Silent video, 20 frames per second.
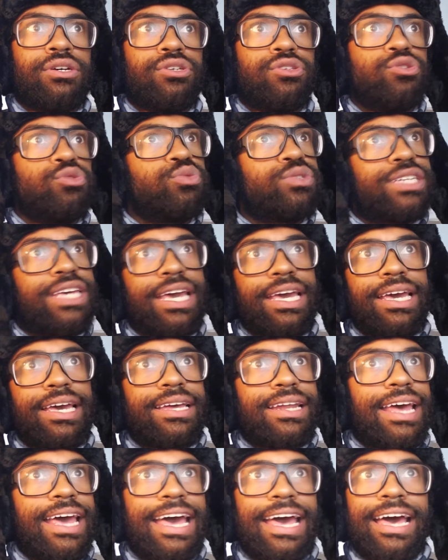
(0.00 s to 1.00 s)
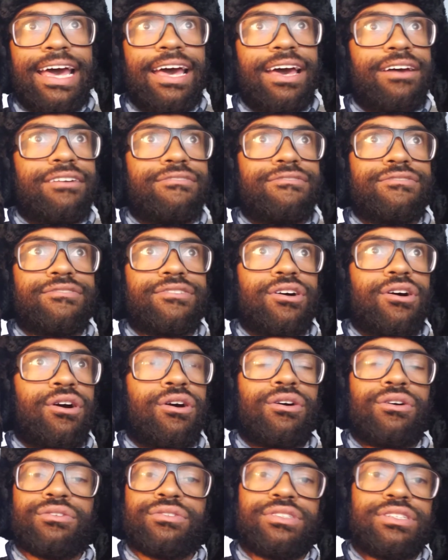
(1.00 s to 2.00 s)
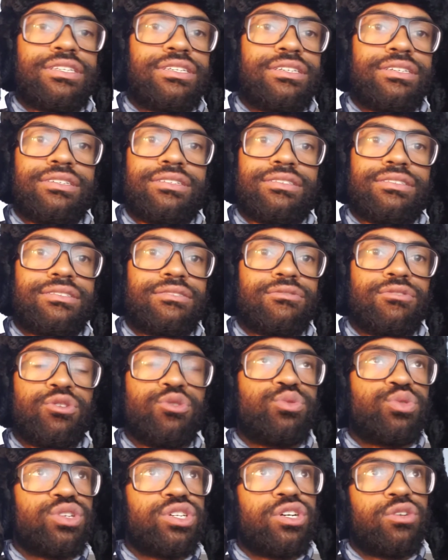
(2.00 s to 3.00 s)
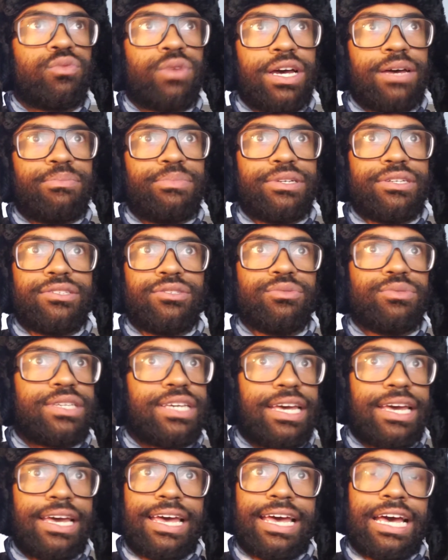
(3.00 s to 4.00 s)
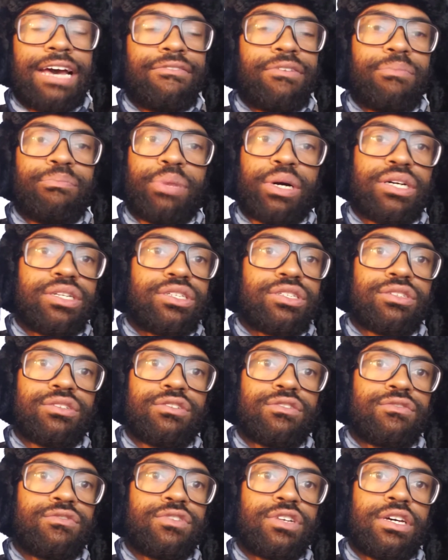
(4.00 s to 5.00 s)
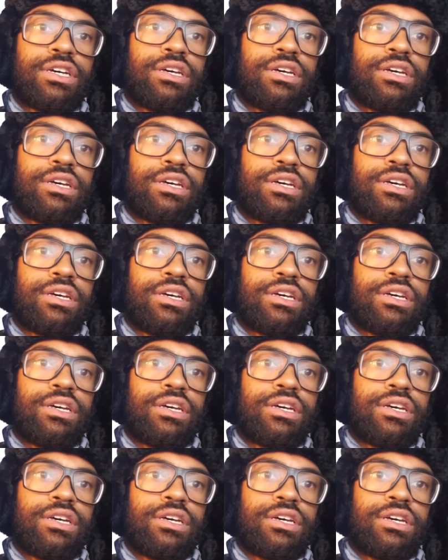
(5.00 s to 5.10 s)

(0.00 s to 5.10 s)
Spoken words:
you can't have all these nuclear weapons. You can't have a bunch of